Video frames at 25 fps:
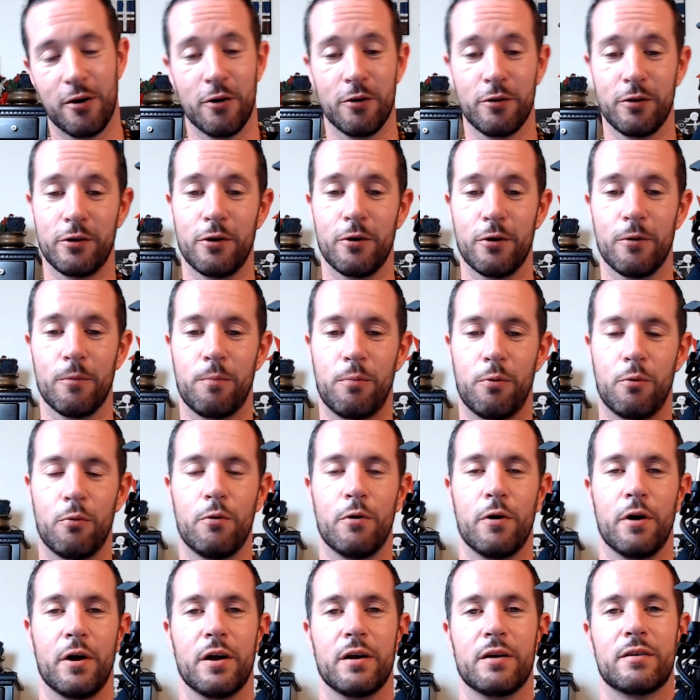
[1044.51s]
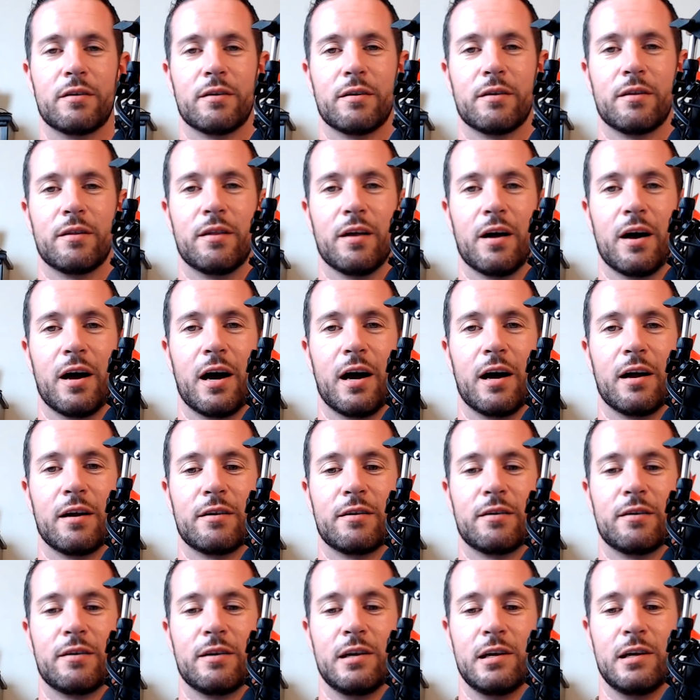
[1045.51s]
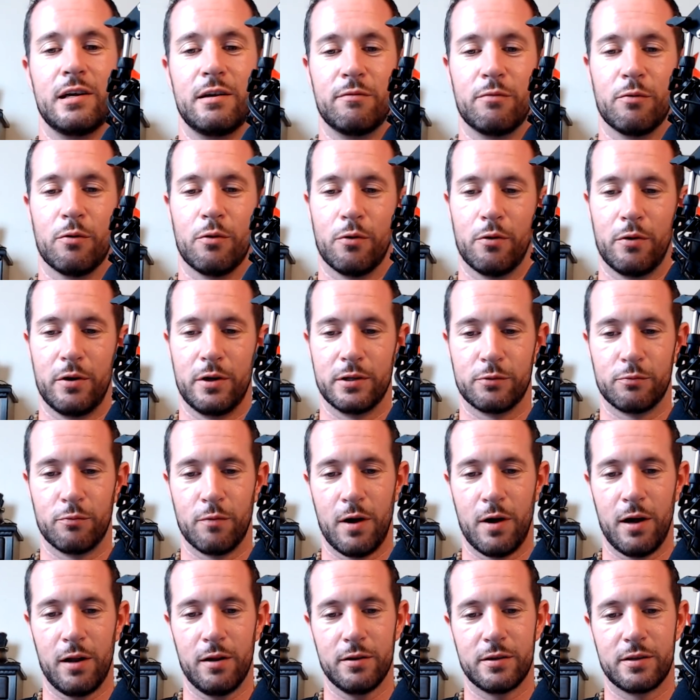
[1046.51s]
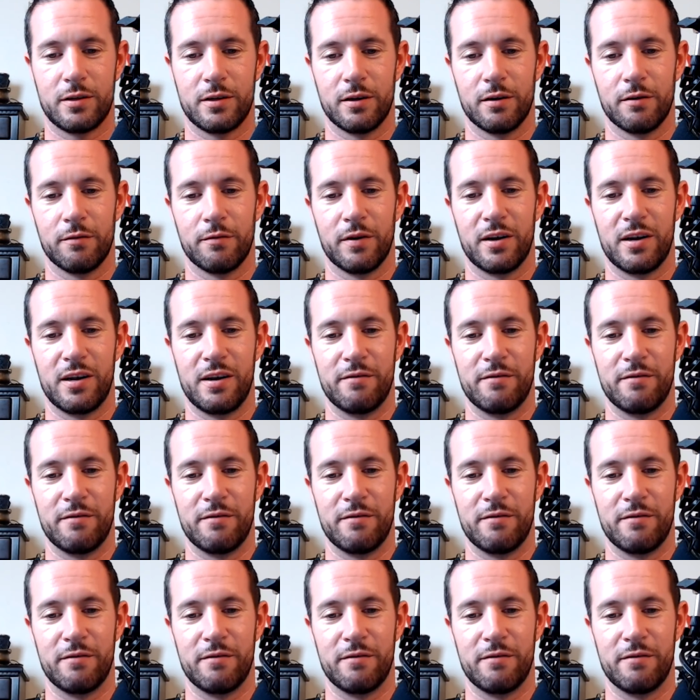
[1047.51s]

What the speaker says: earlier point that evil is relative,